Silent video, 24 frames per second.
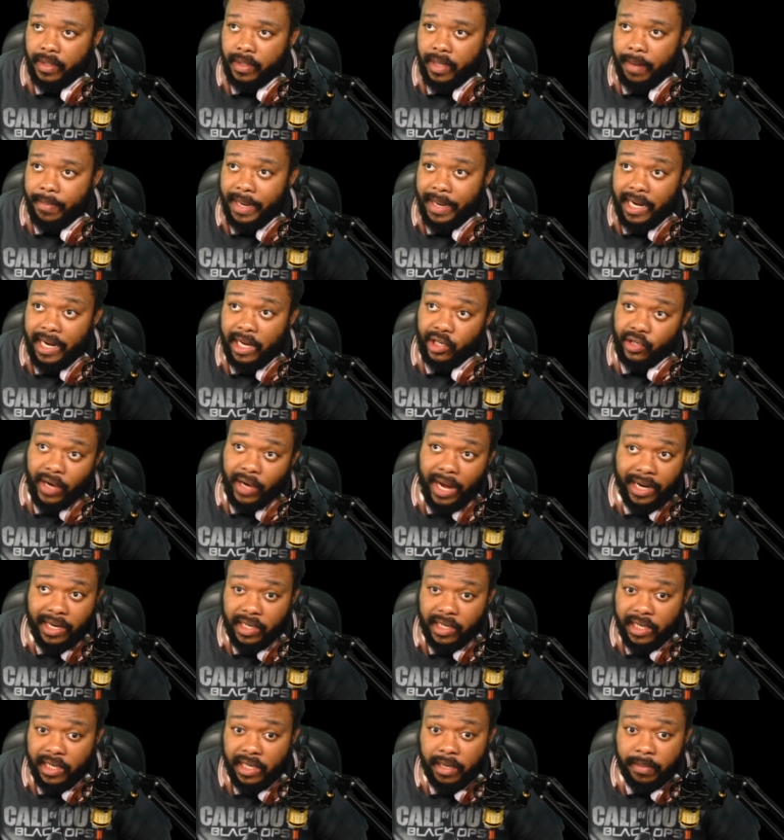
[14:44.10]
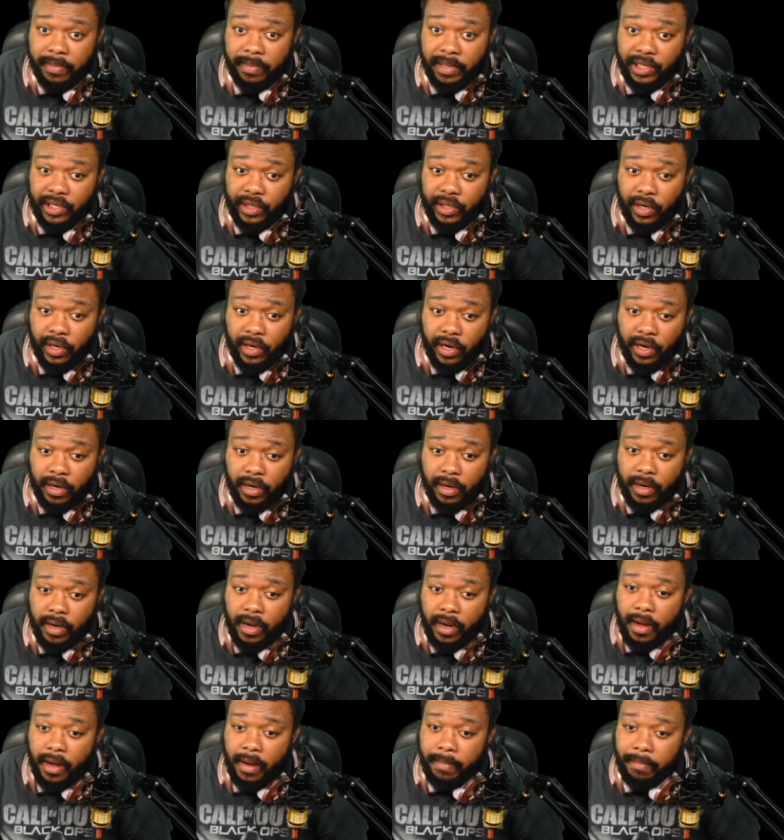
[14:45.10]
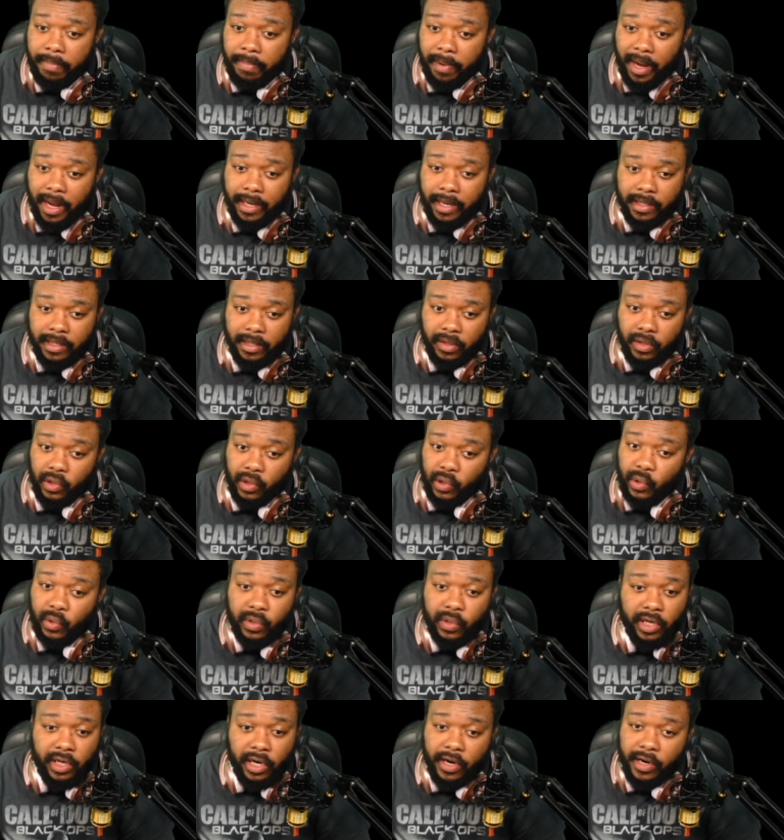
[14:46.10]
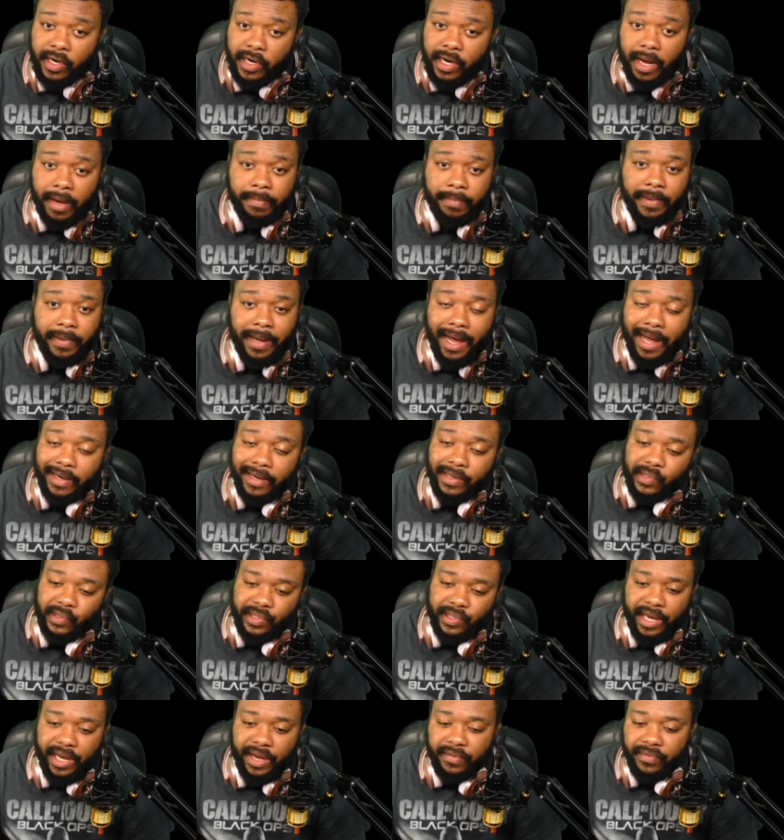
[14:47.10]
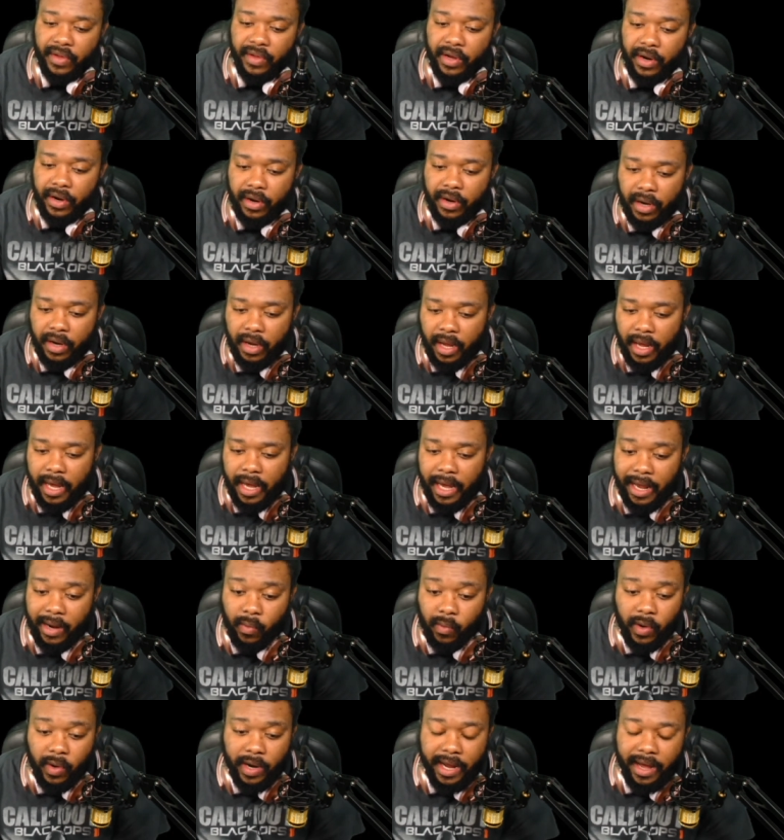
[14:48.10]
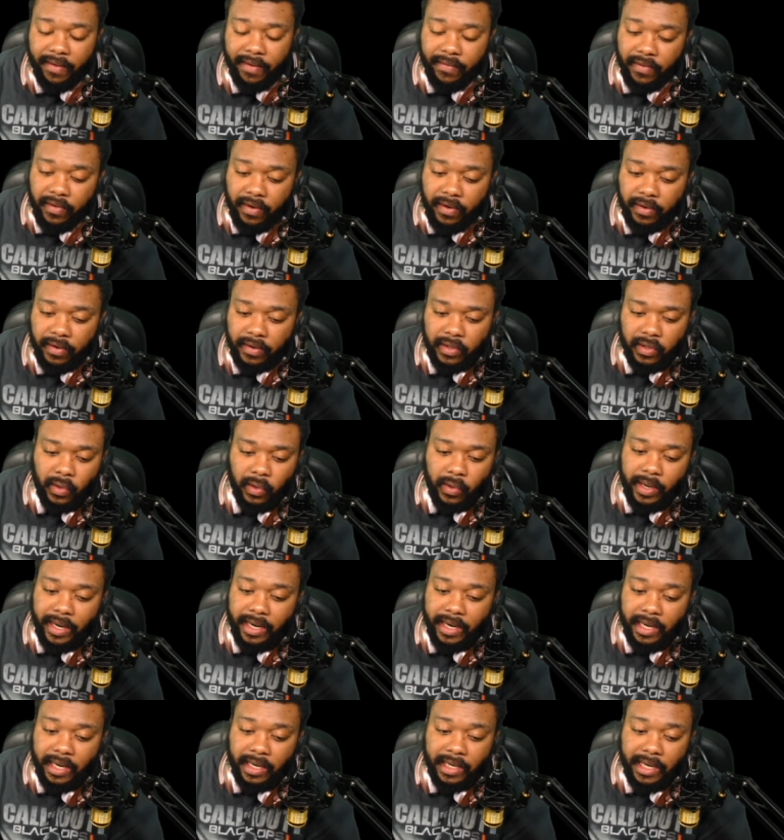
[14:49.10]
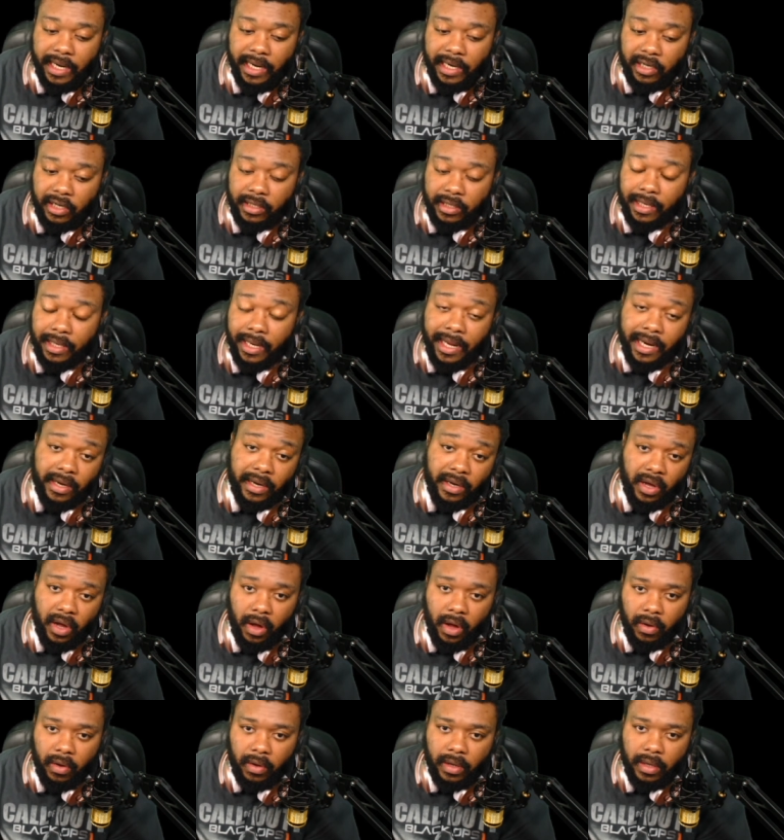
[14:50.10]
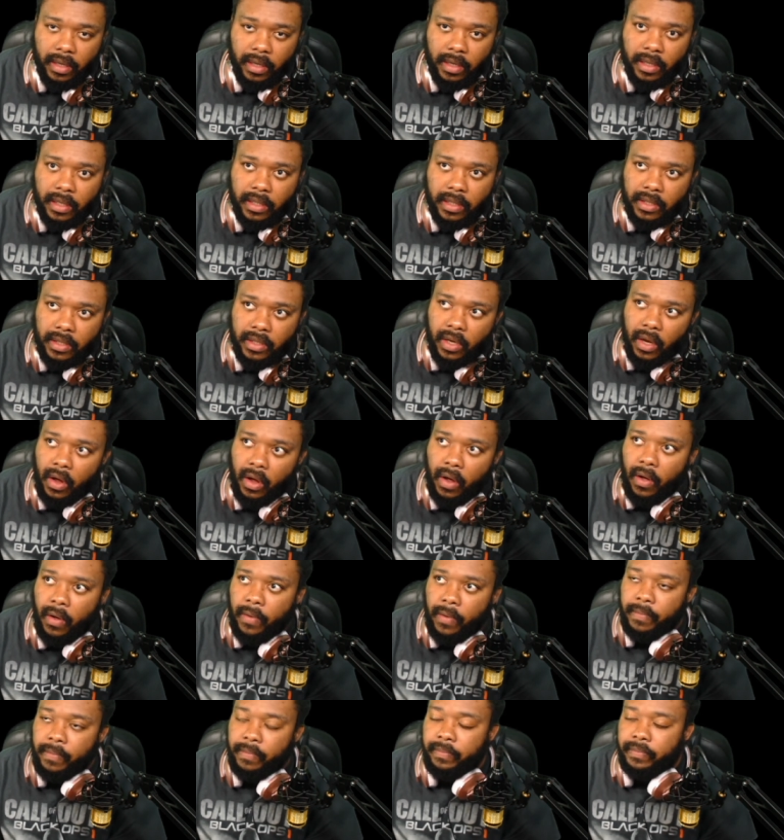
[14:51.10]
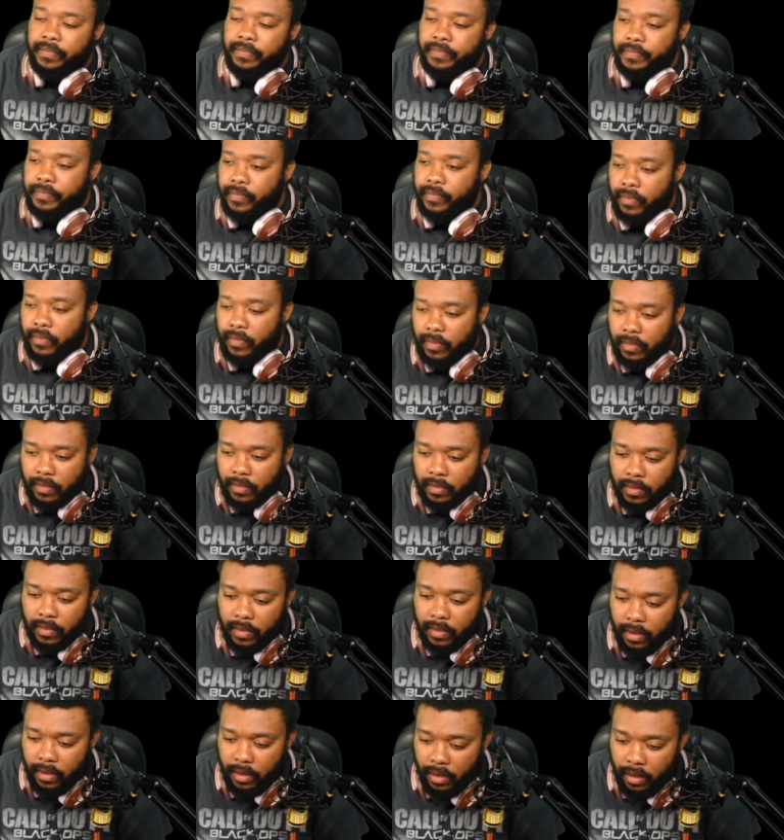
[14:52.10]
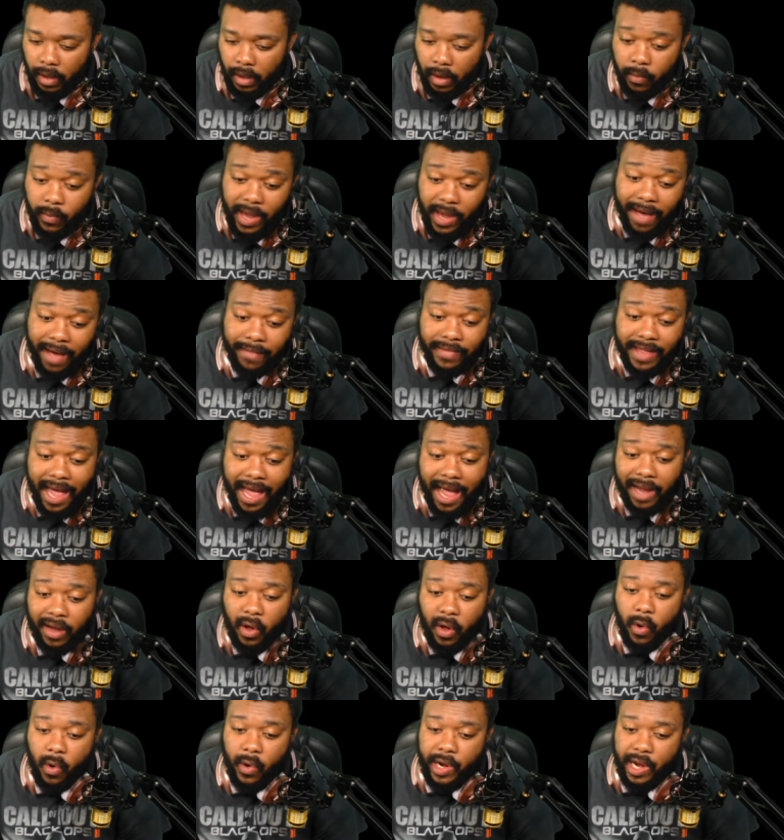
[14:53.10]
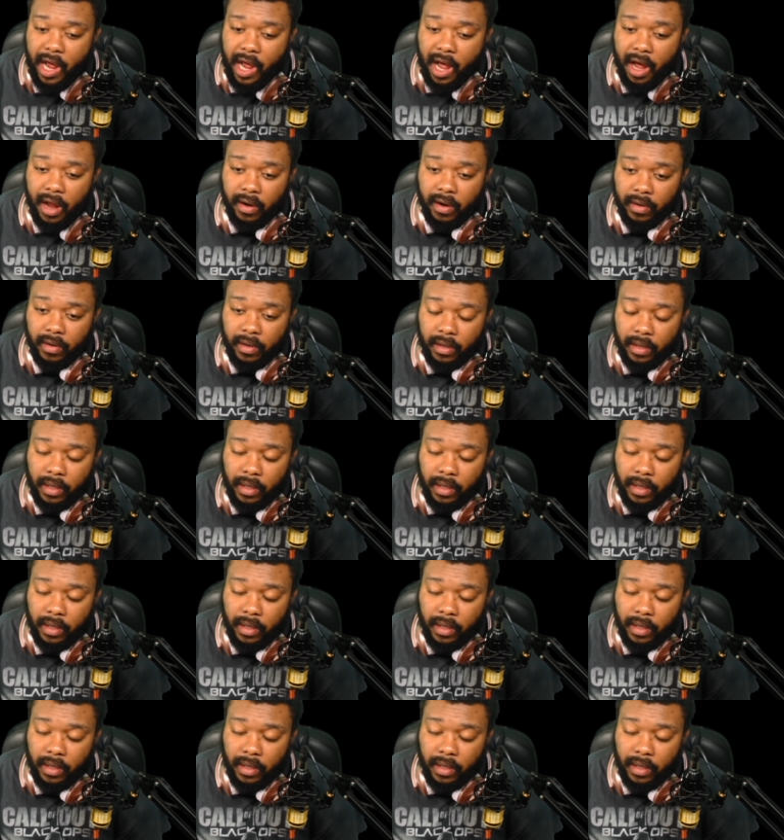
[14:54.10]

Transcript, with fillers: mean, they tried to decommission her, but dude turned up, kind of saved her and whatever, so they just let it go. So we have that going on,